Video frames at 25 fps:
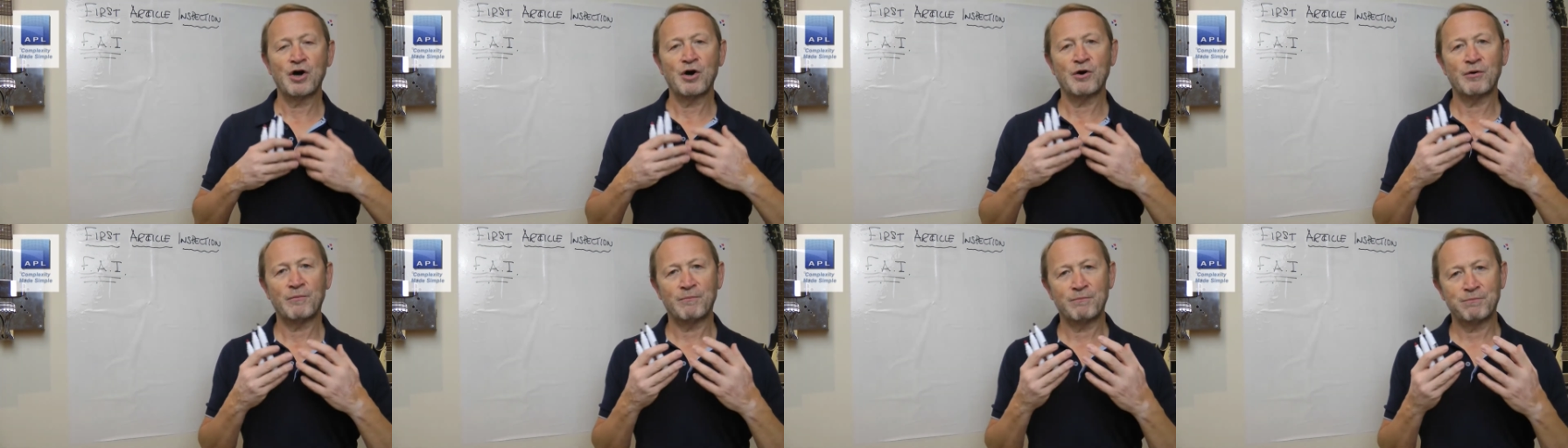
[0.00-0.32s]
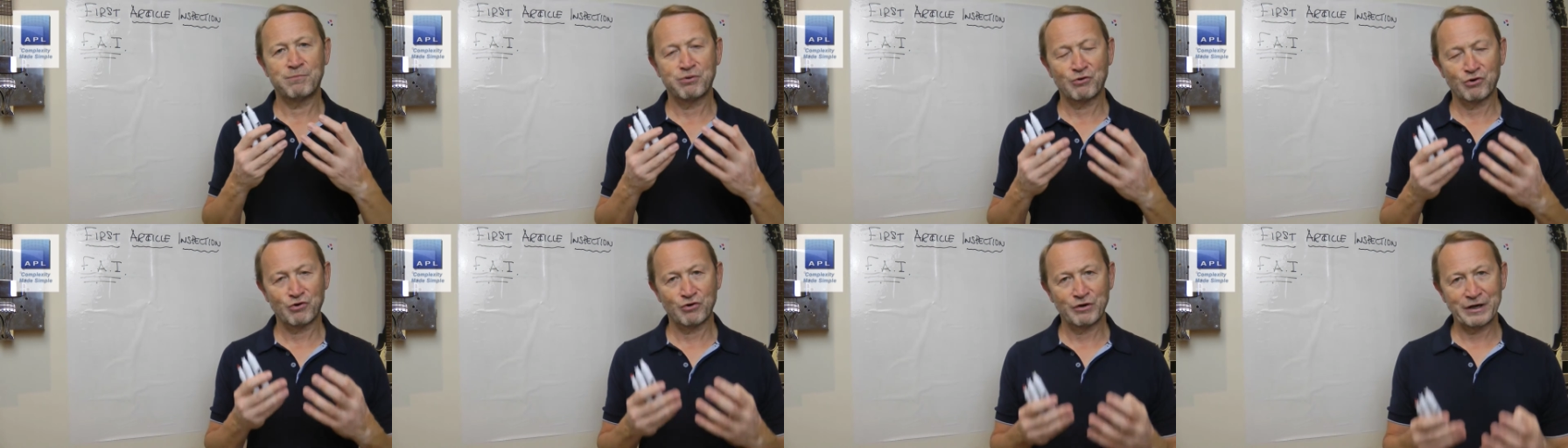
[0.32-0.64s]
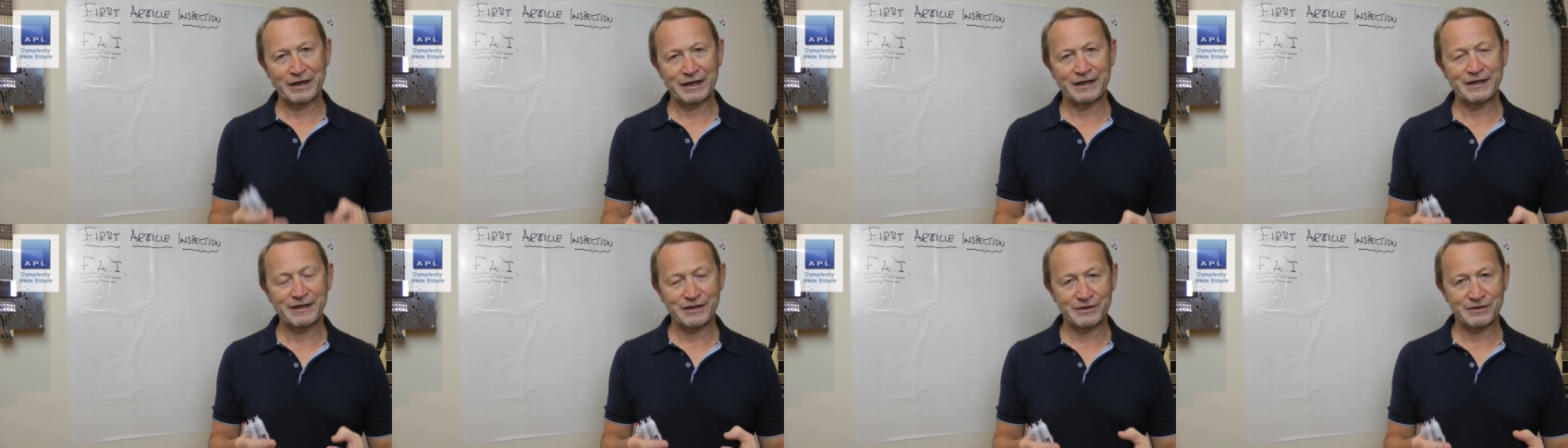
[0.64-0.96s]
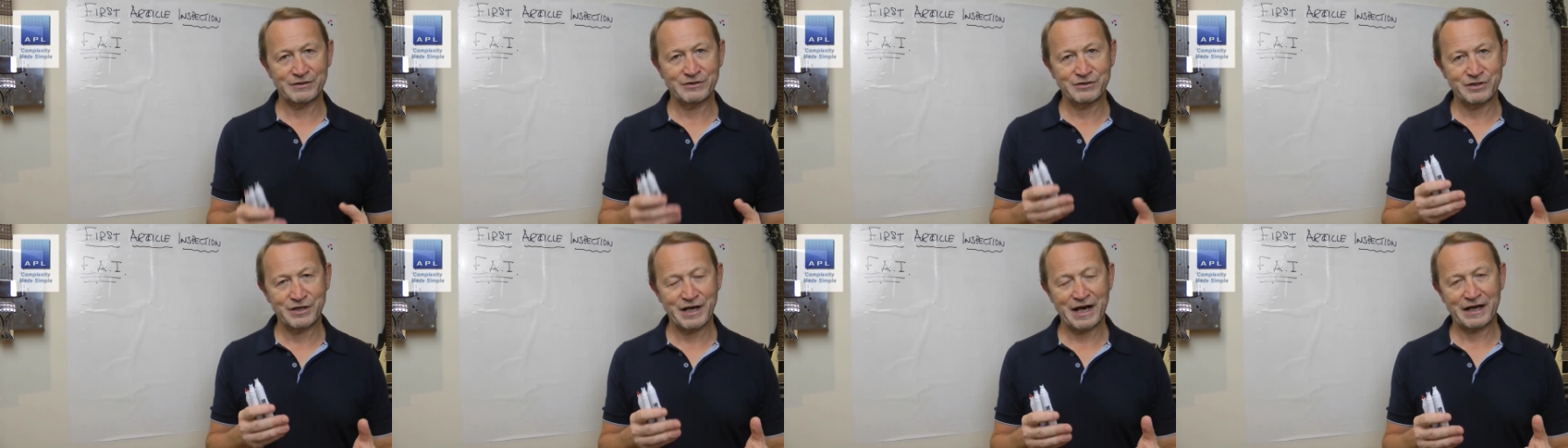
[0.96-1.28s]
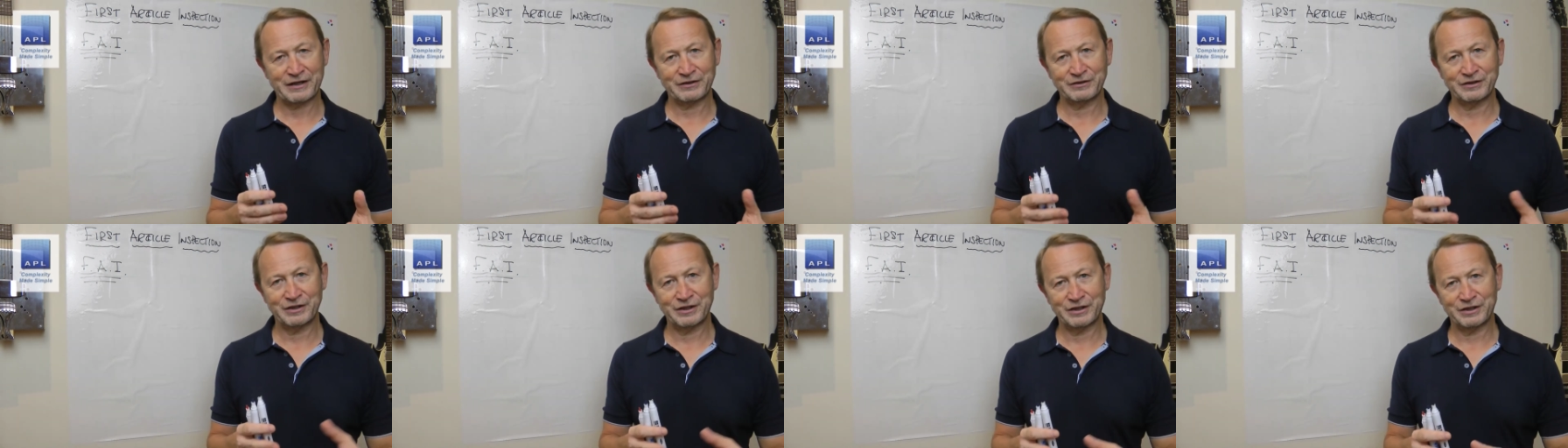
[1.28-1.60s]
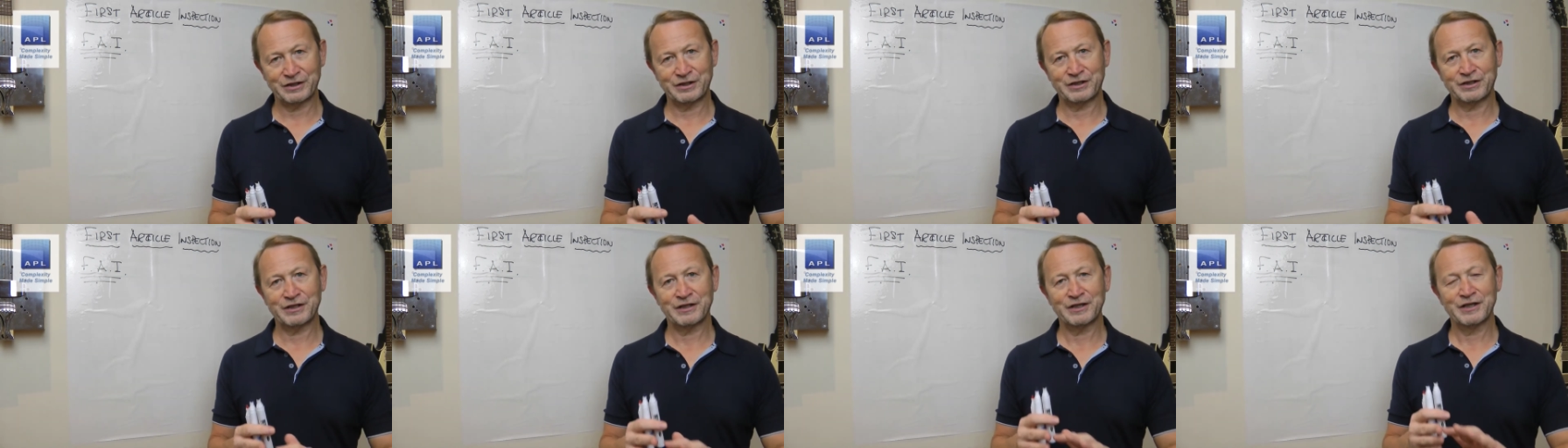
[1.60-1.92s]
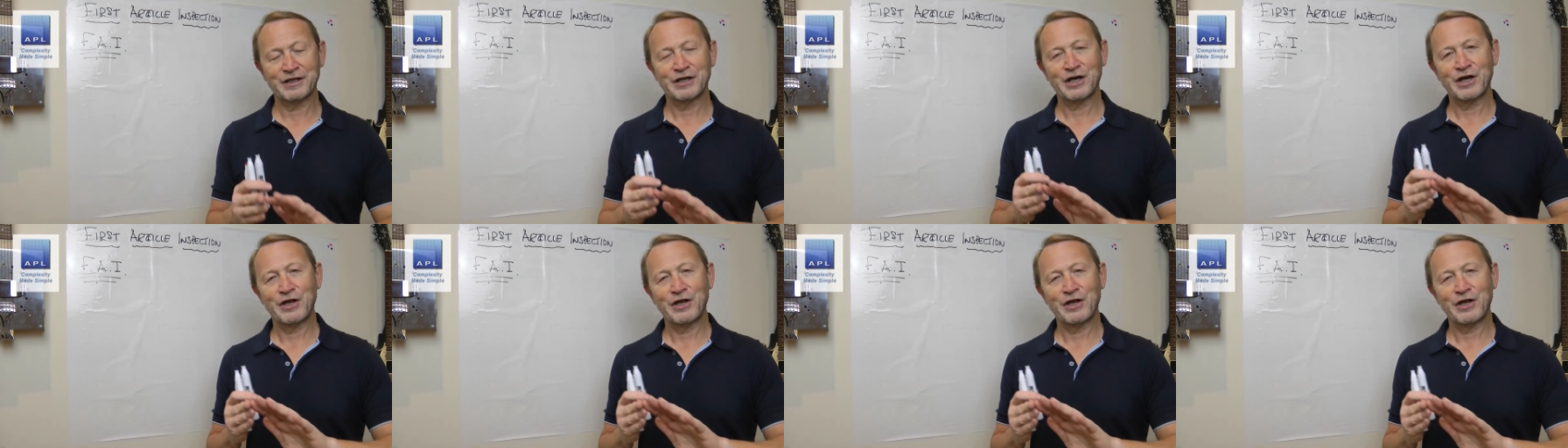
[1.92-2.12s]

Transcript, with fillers: brilliant technique